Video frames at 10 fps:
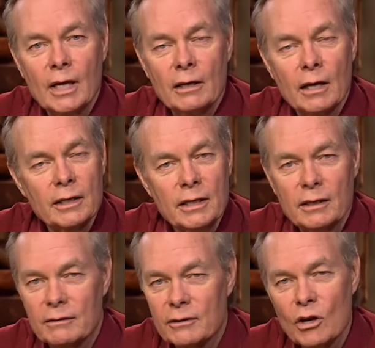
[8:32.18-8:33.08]

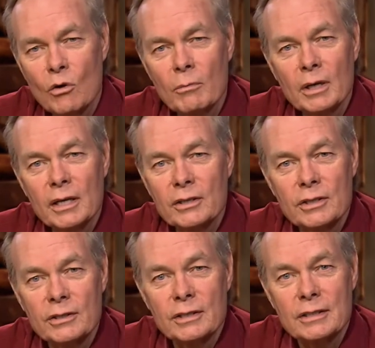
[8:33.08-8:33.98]
Again, no
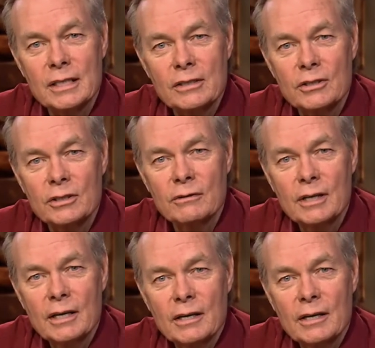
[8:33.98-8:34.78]
malicious intention